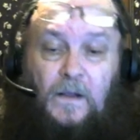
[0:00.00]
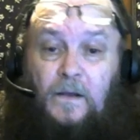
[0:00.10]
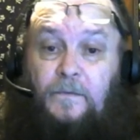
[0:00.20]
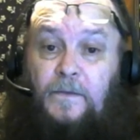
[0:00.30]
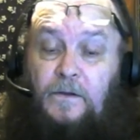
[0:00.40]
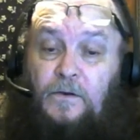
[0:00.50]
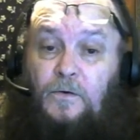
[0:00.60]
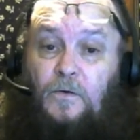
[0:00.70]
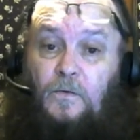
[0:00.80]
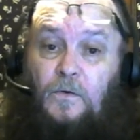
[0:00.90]
Then you
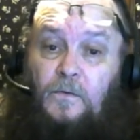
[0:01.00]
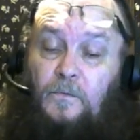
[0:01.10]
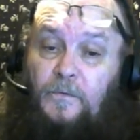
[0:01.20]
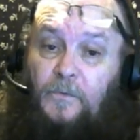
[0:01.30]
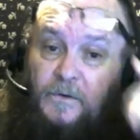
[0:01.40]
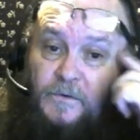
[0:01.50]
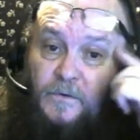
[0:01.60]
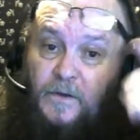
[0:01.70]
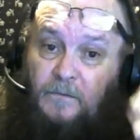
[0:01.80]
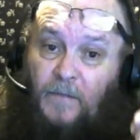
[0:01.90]
go on with what you
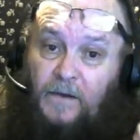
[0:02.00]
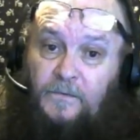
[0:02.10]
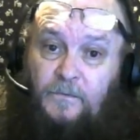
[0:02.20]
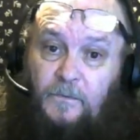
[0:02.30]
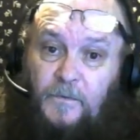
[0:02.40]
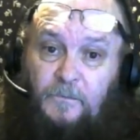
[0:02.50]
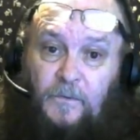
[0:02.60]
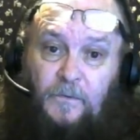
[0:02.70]
can best remember.